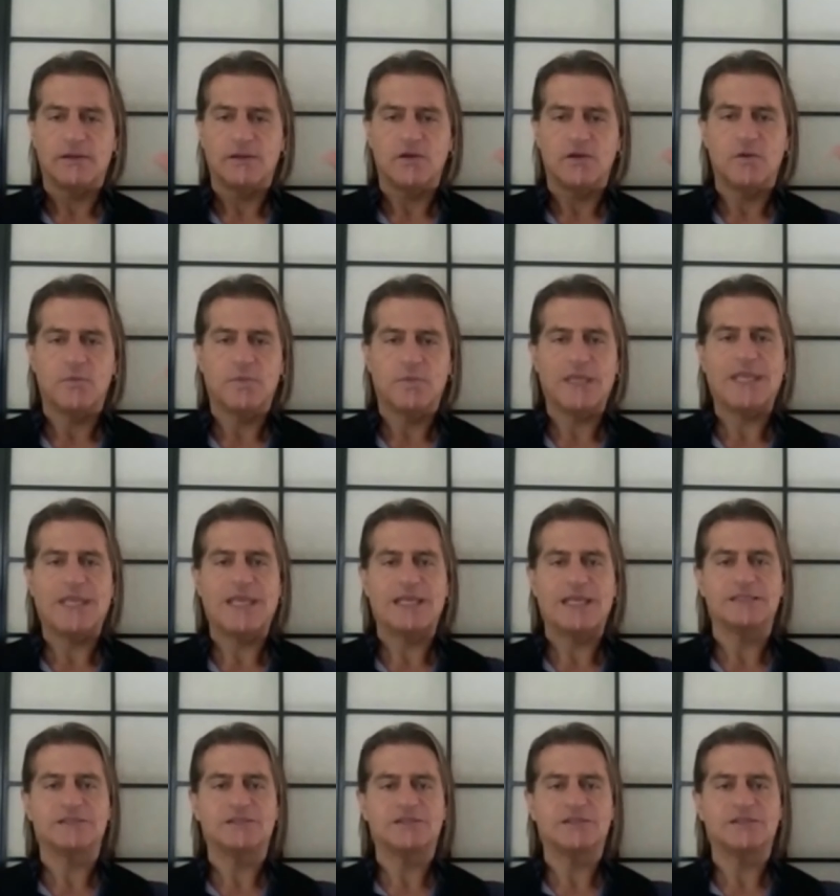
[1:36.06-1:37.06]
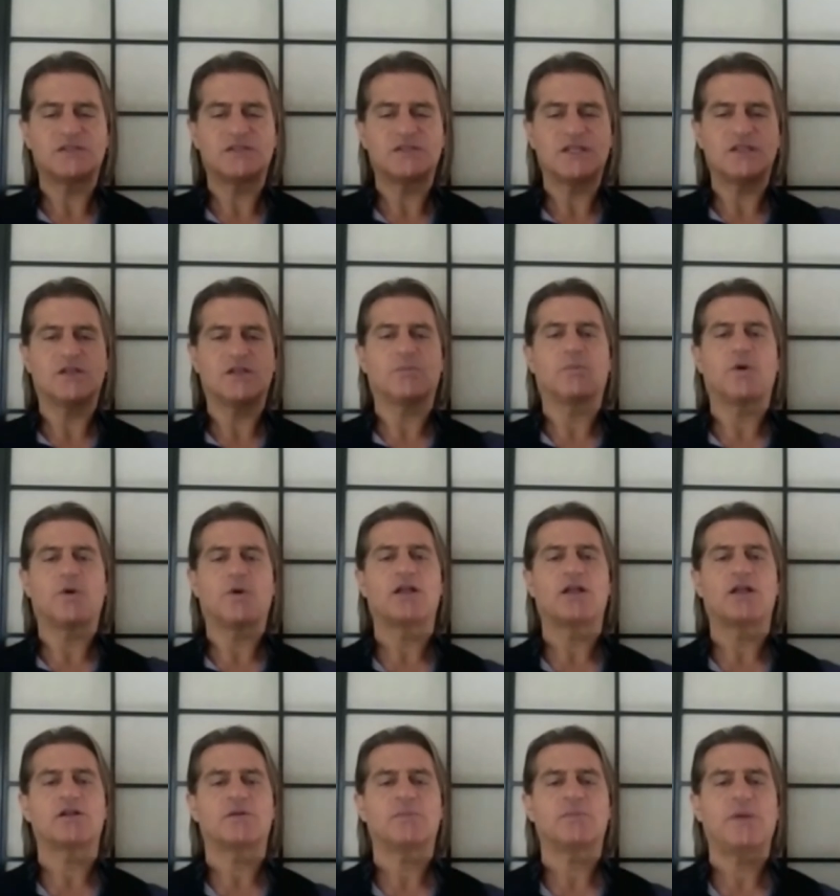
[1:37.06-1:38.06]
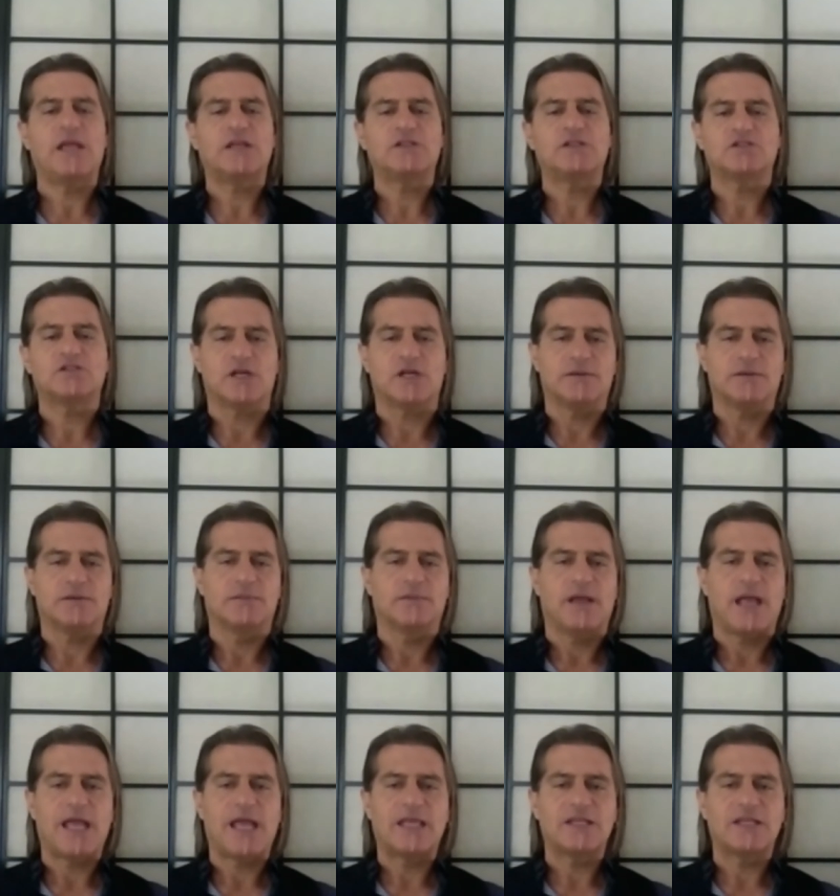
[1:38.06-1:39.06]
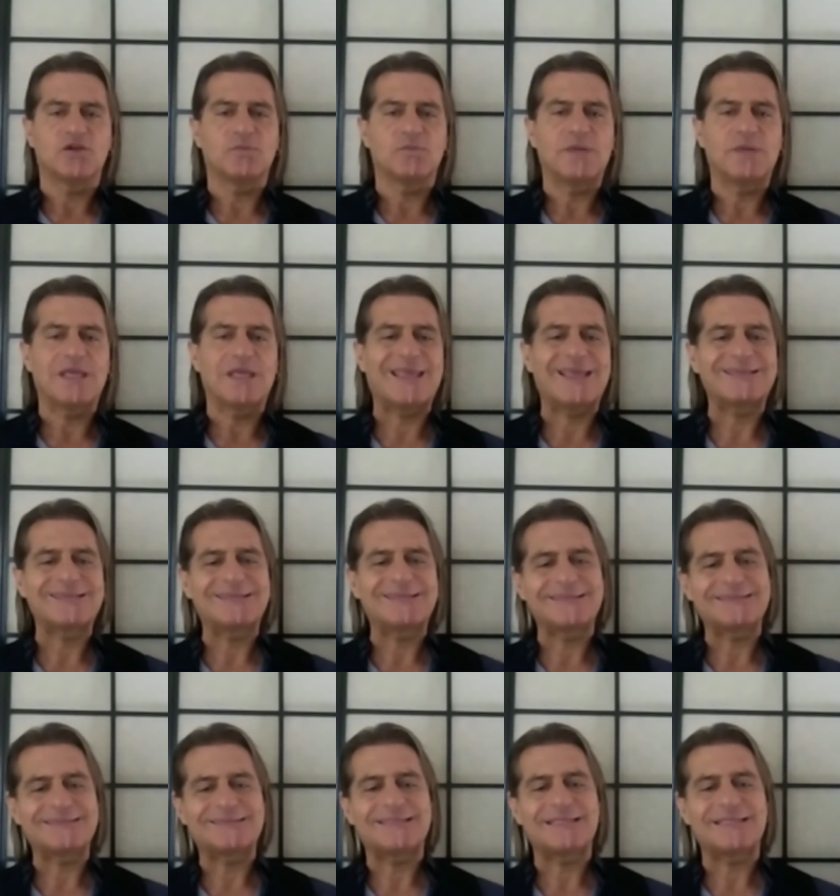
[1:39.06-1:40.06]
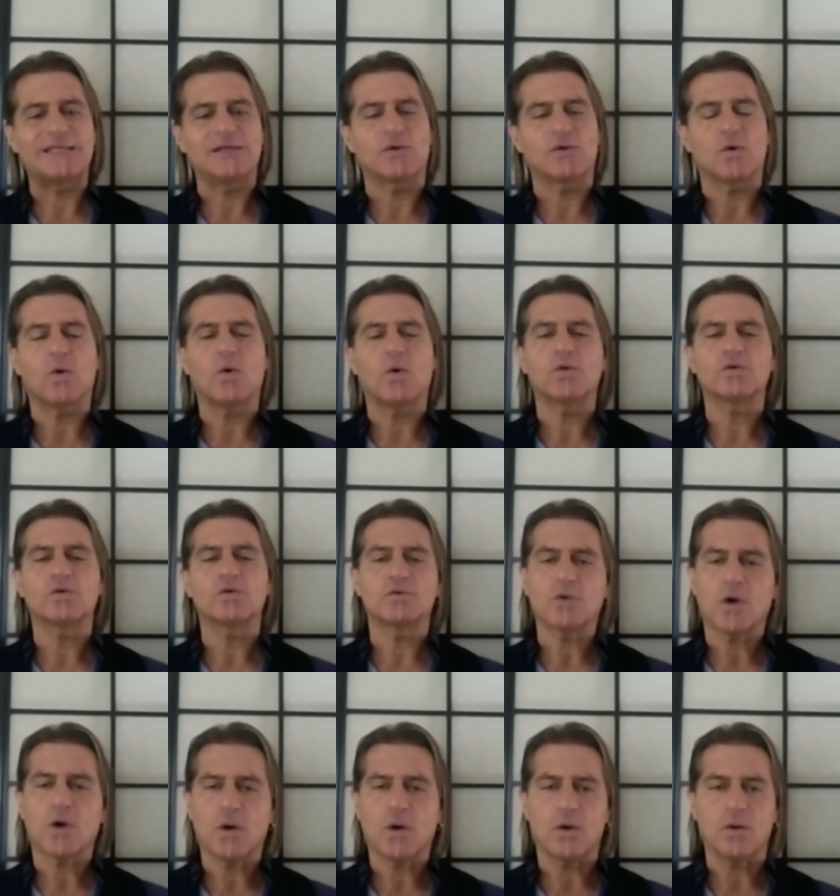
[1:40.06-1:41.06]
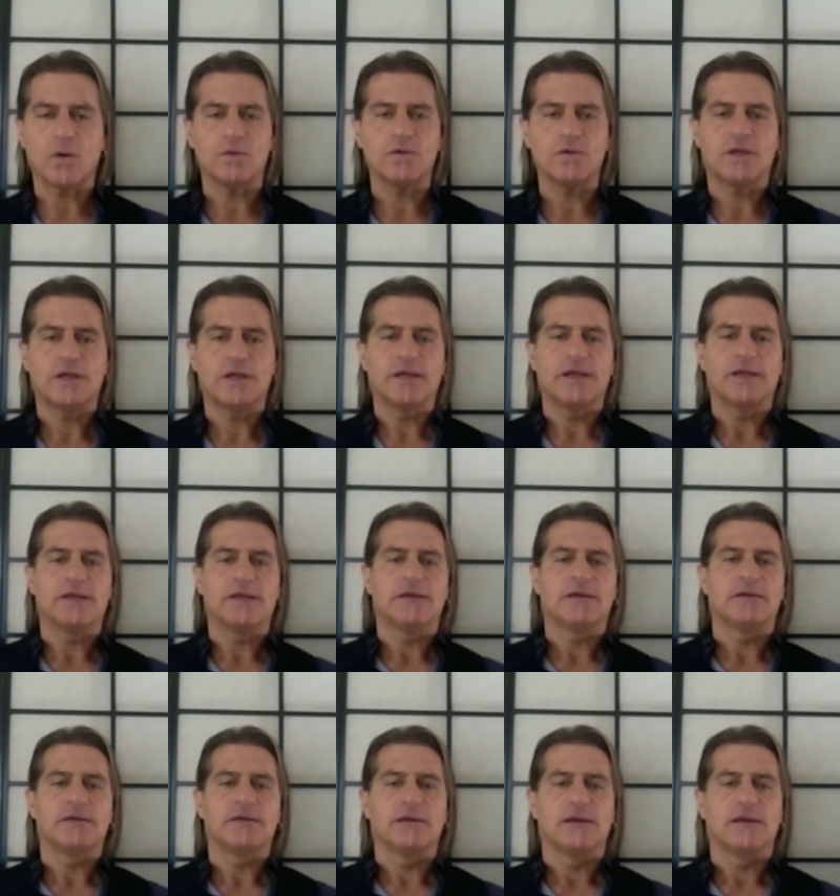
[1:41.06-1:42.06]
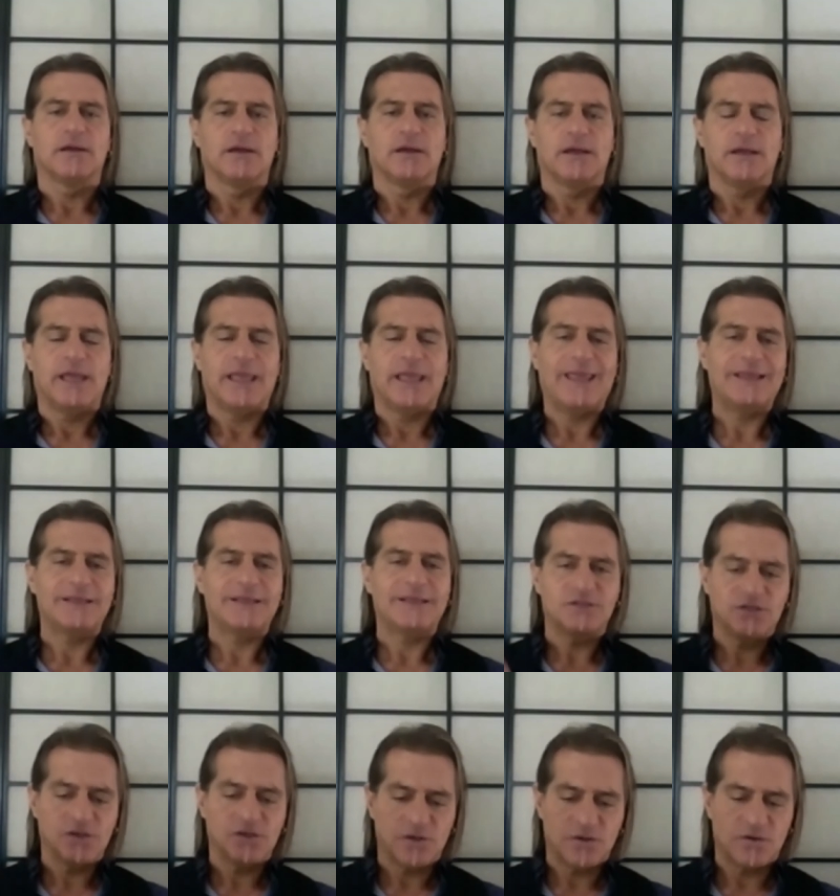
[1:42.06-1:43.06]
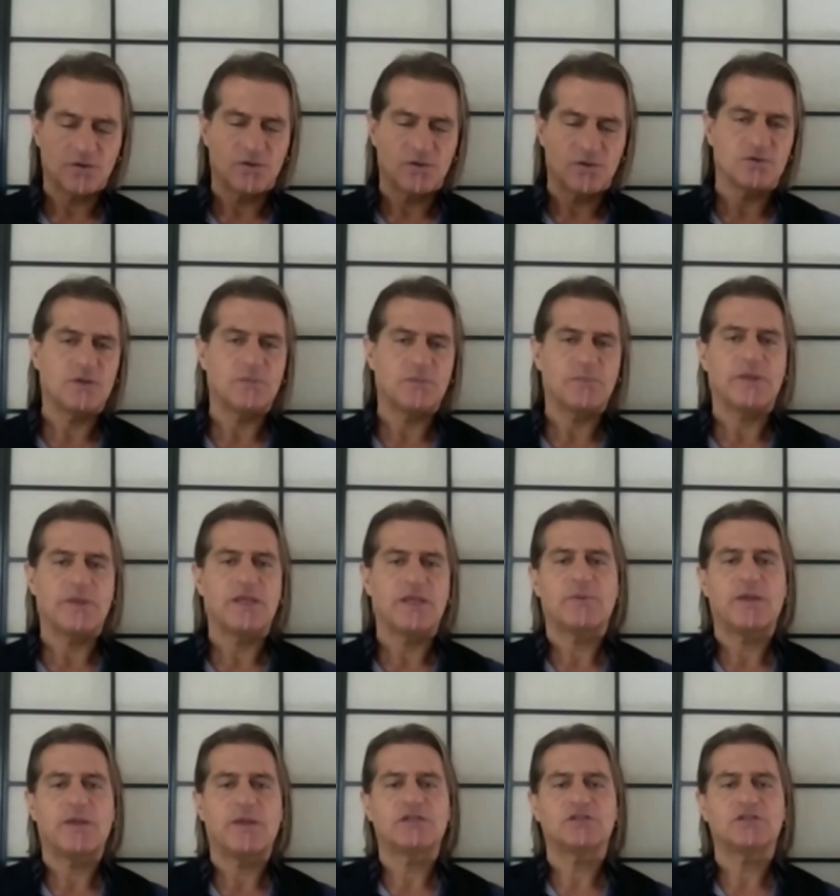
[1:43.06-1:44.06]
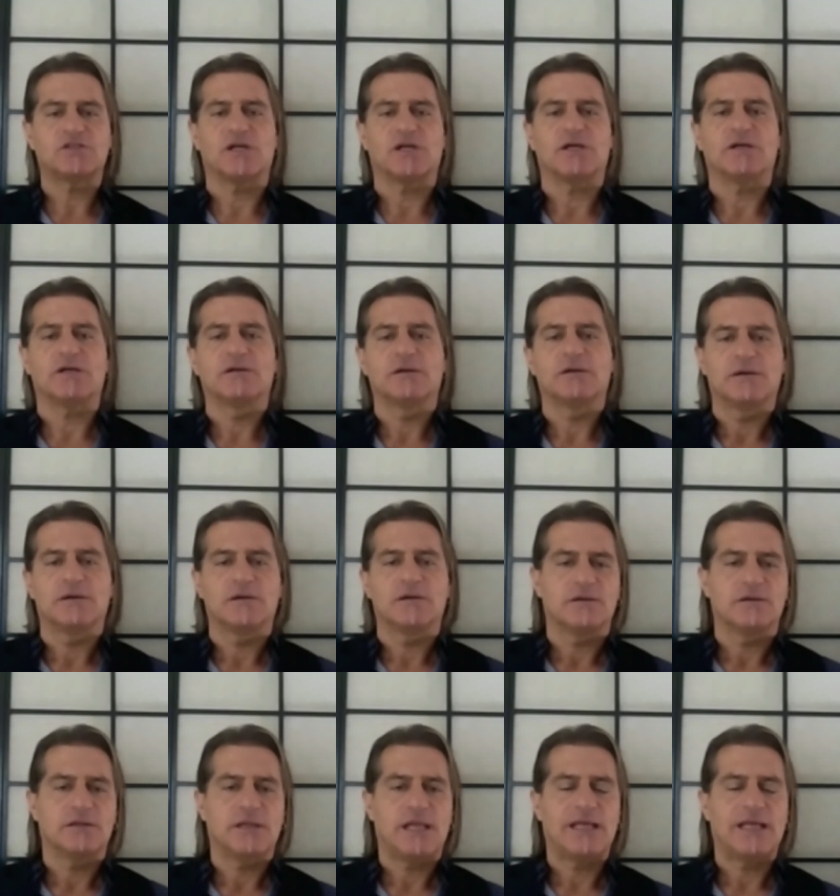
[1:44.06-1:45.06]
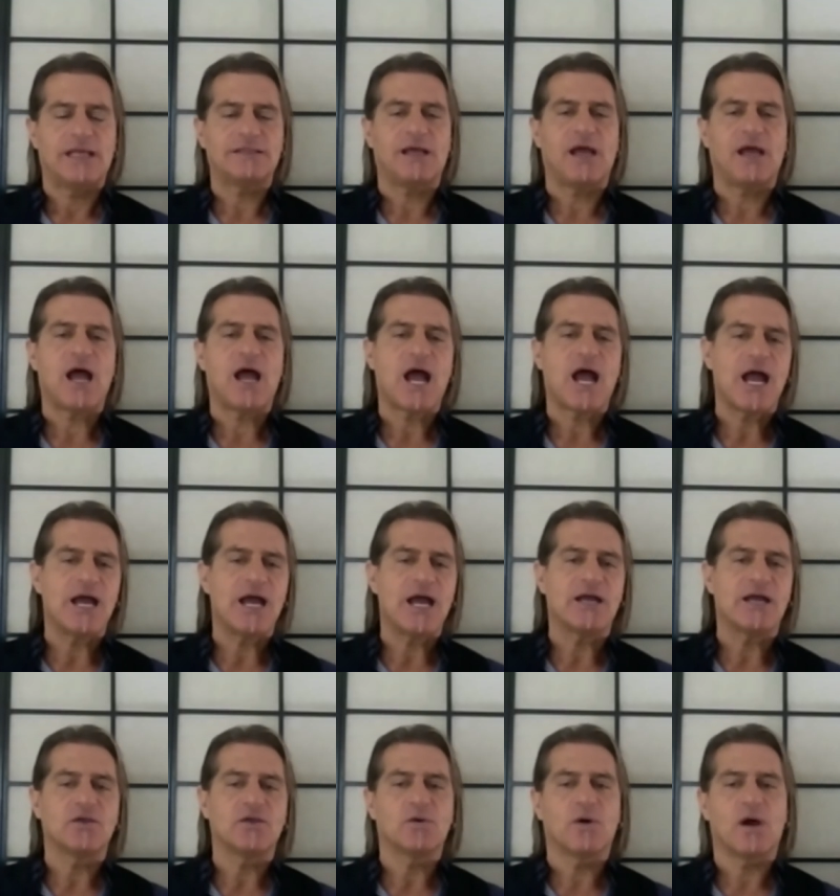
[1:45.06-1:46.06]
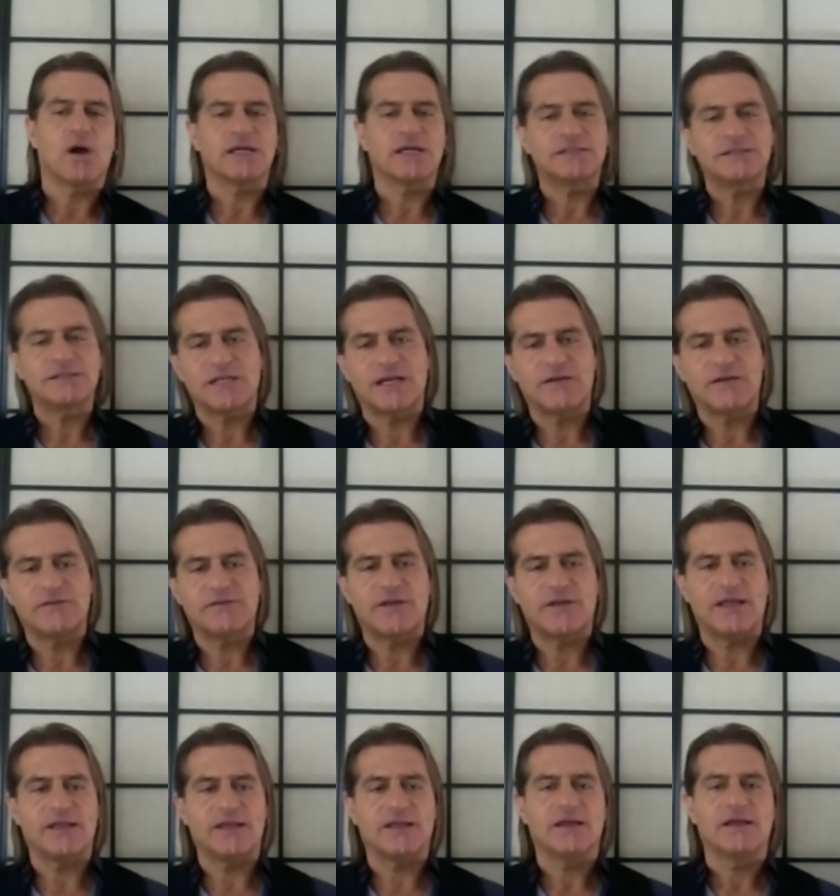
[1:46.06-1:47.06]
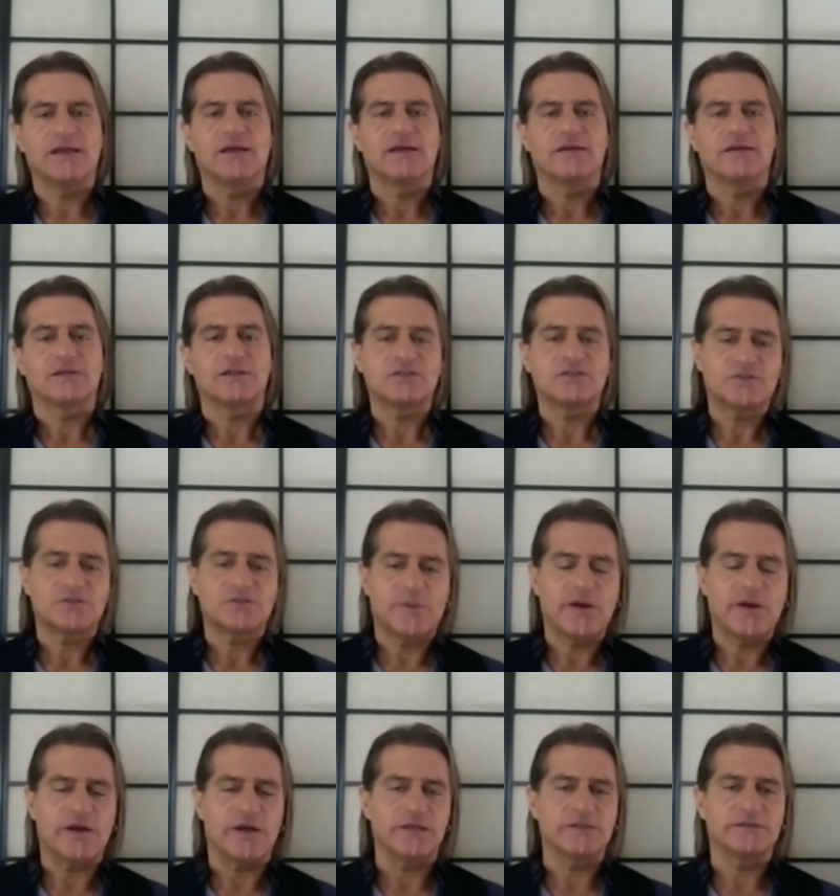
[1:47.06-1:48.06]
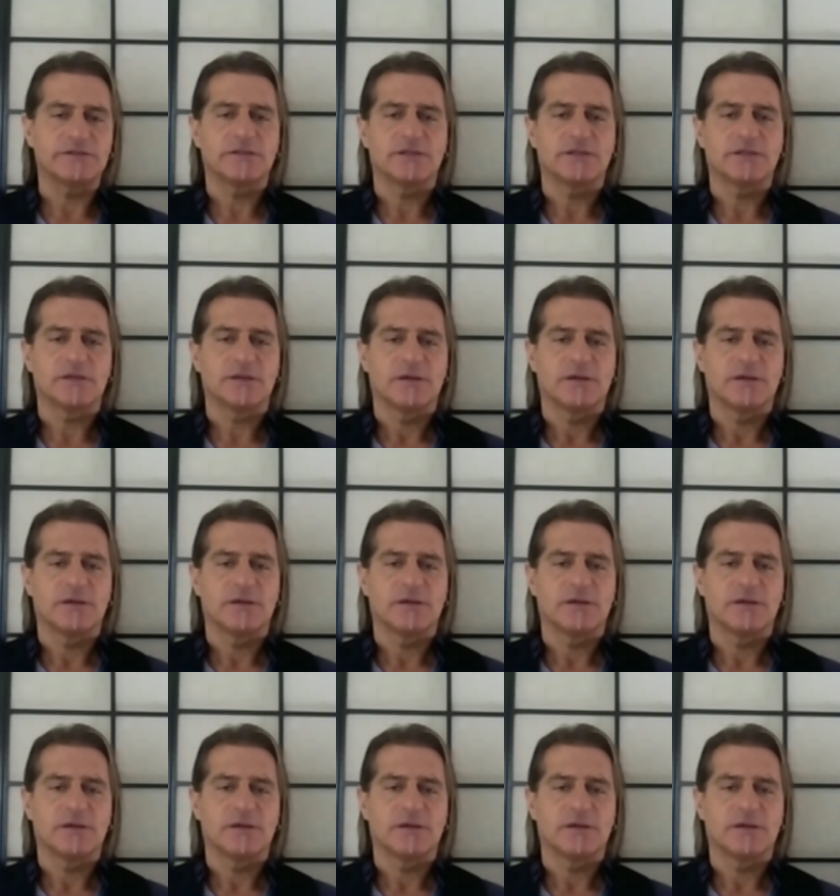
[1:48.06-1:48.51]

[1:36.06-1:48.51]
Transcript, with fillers: you begin to see the broader picture and you begin to see your own role into the big picture, that how you are serving the Spirit.